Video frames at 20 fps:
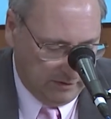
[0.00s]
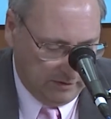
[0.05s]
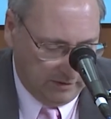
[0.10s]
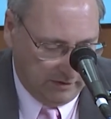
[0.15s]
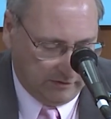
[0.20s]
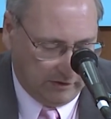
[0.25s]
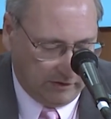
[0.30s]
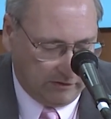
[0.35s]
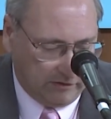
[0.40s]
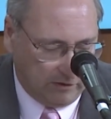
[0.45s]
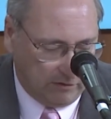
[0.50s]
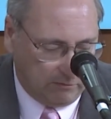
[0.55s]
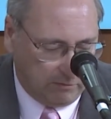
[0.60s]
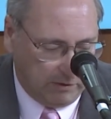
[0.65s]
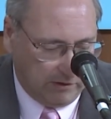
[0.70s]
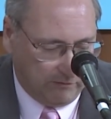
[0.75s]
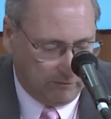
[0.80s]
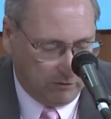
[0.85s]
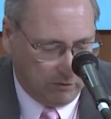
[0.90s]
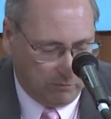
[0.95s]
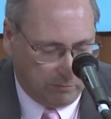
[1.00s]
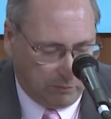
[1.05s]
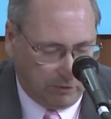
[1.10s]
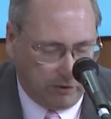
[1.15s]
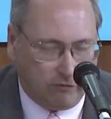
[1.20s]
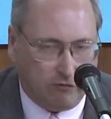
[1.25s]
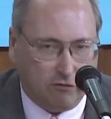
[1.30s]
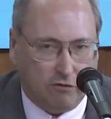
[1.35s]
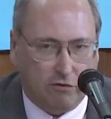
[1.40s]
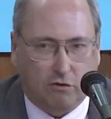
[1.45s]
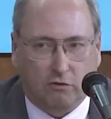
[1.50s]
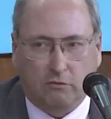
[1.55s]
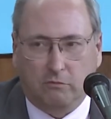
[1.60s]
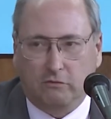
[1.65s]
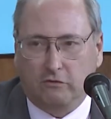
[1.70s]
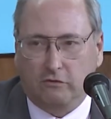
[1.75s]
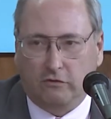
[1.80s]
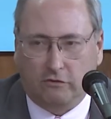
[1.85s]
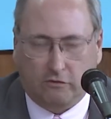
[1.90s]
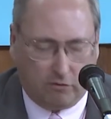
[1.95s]
As I said, we have no pressure
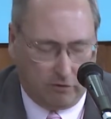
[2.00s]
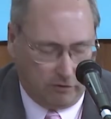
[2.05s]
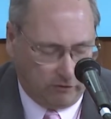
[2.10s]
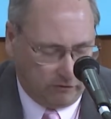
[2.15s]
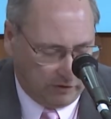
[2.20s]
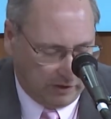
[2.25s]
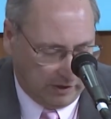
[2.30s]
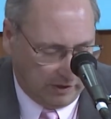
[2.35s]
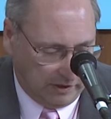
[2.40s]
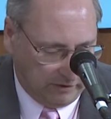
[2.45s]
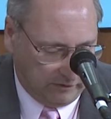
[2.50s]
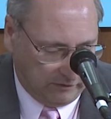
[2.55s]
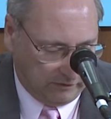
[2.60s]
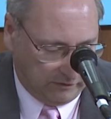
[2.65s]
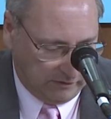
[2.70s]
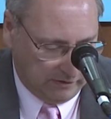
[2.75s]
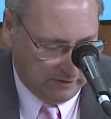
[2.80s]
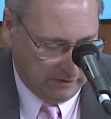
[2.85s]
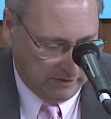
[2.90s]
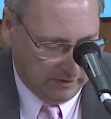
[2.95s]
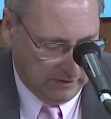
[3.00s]
domes or storage tanks.